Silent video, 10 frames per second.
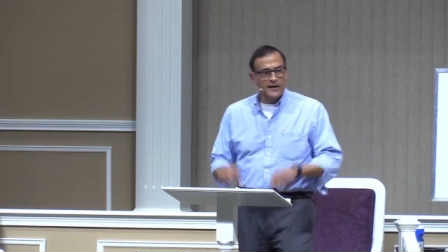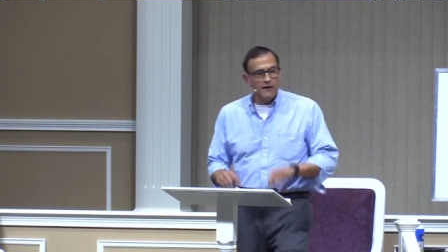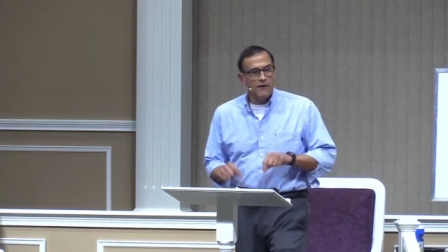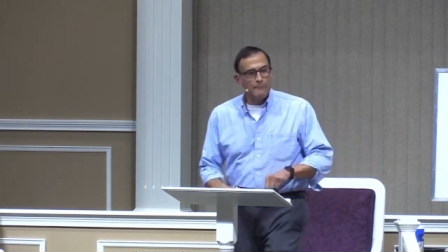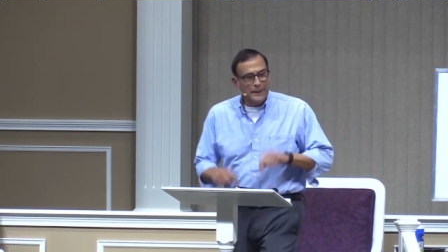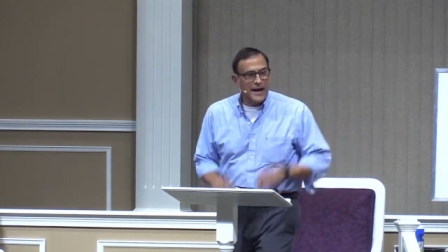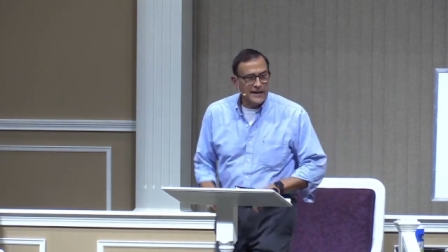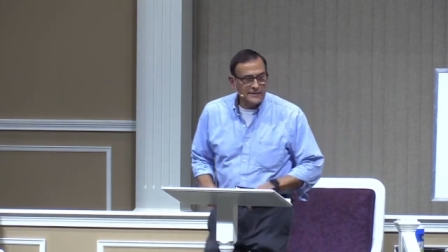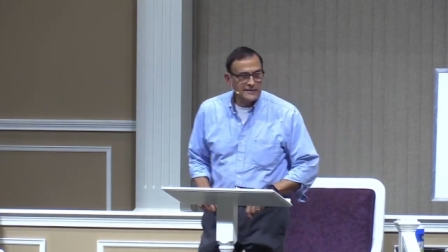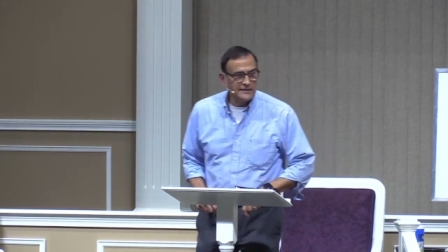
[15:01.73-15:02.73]
and our
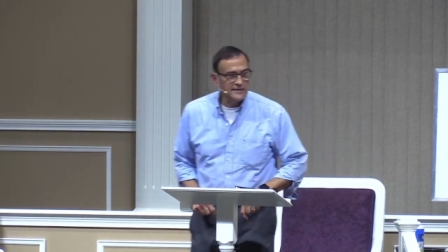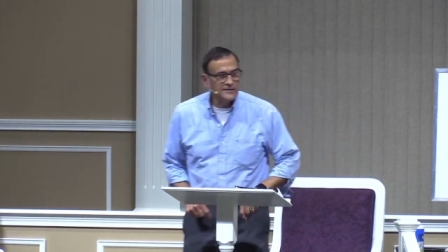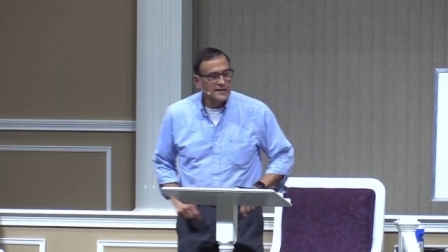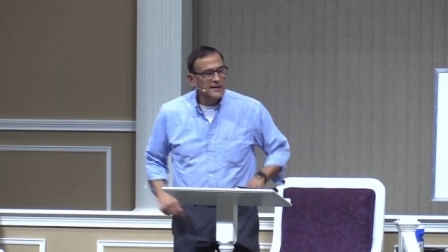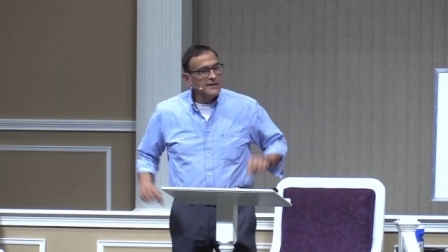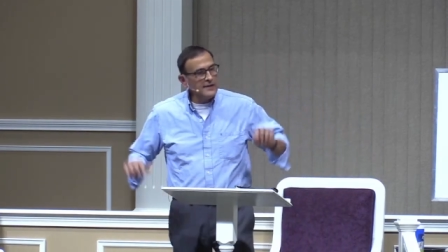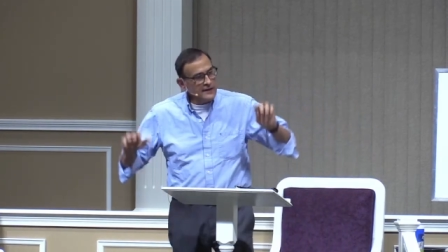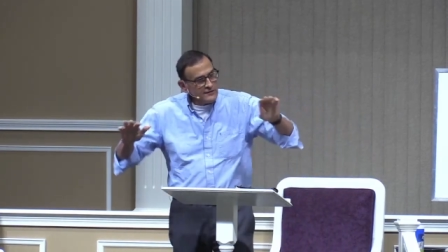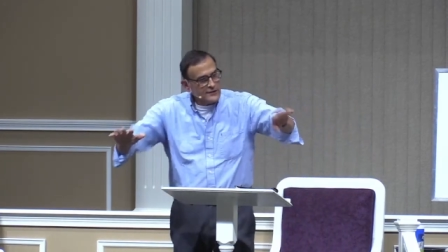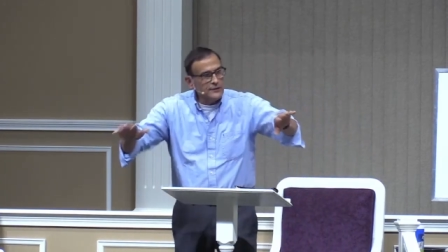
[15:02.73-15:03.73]
biases
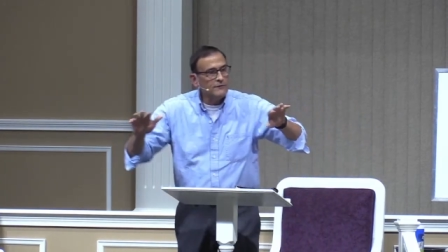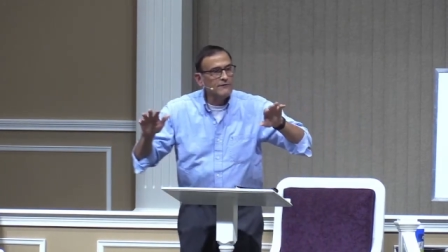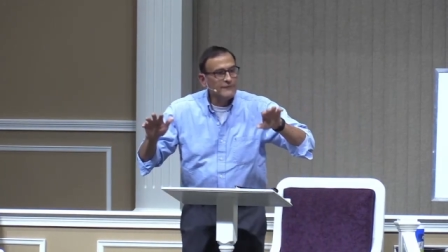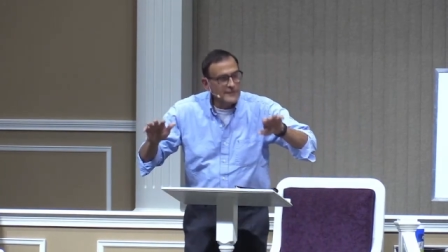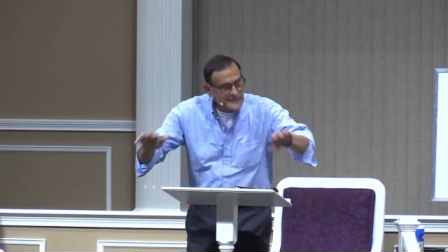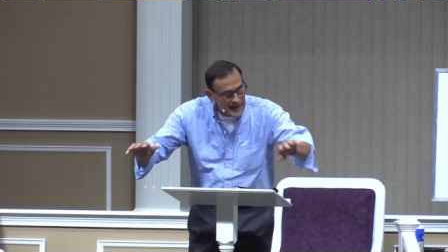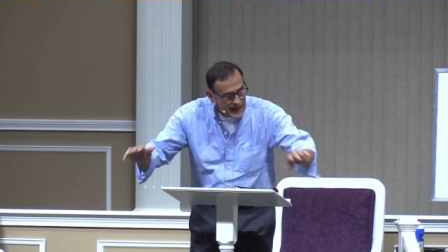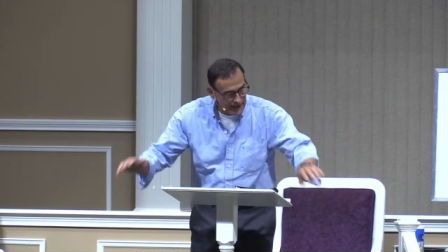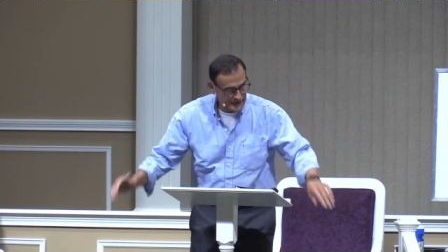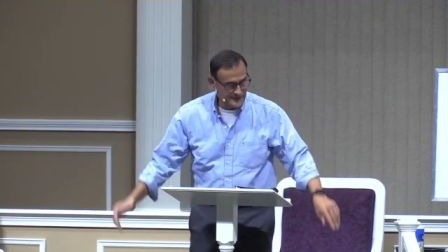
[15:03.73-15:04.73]
into the
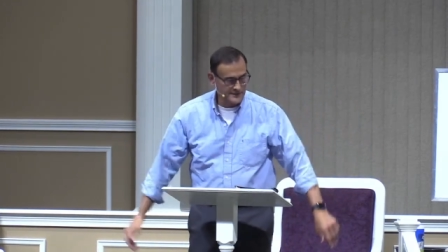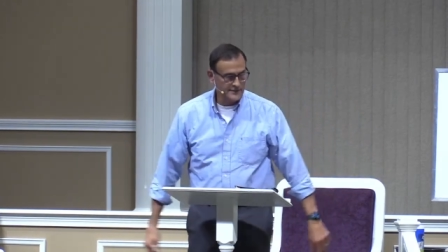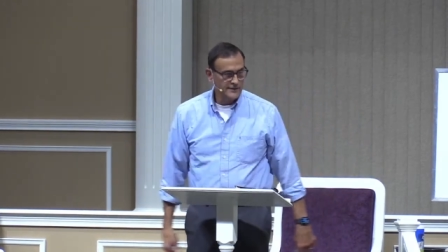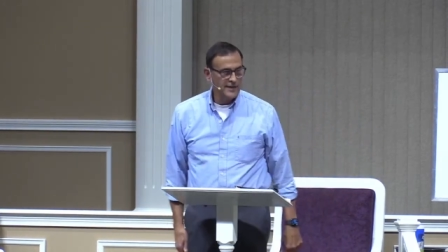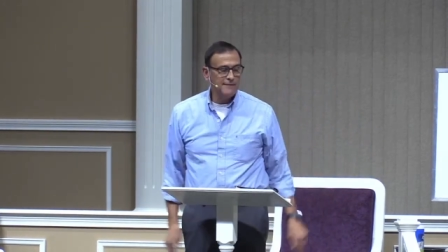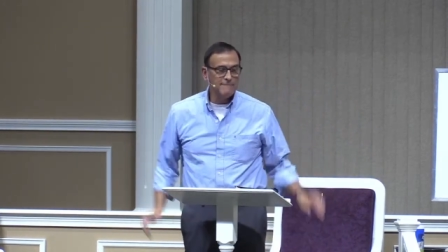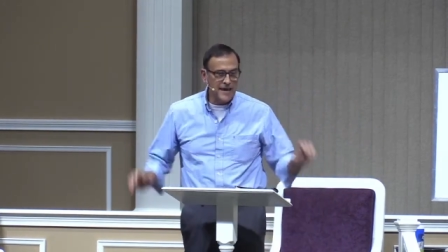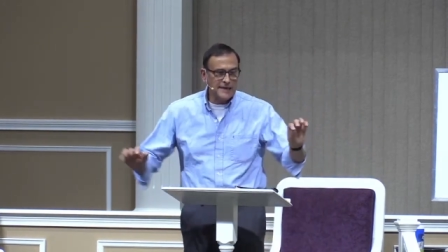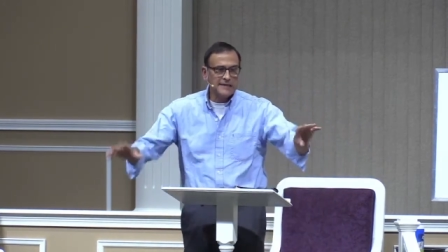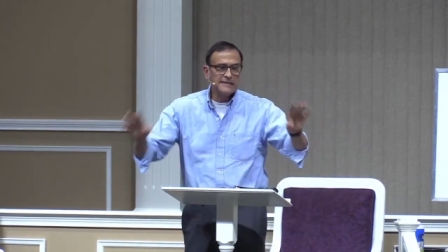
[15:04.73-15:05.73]
text and
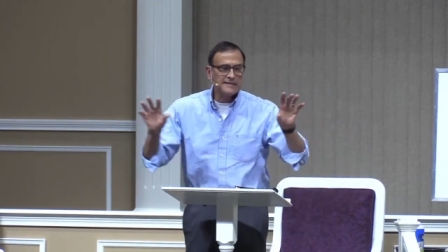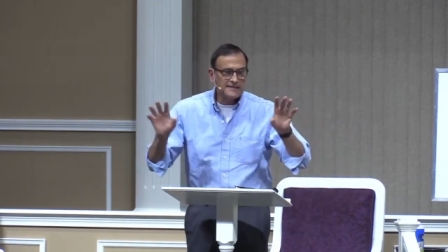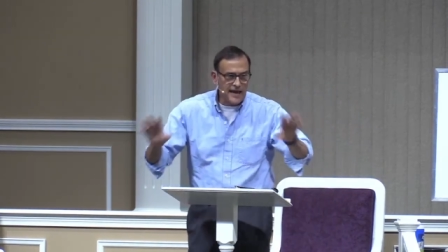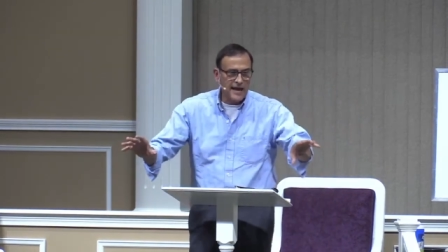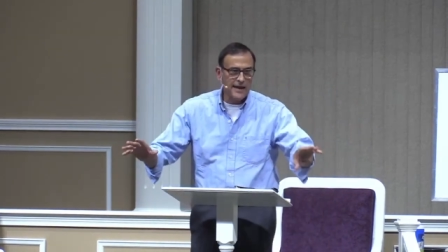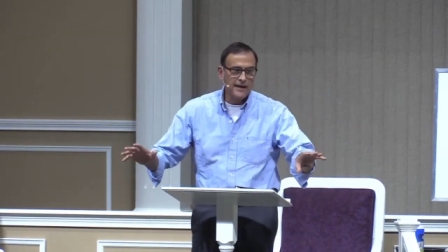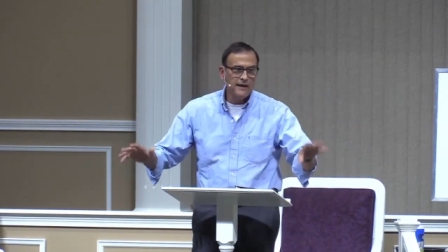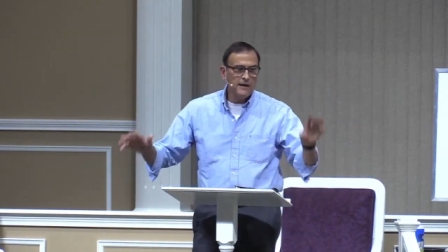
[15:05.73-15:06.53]
make it say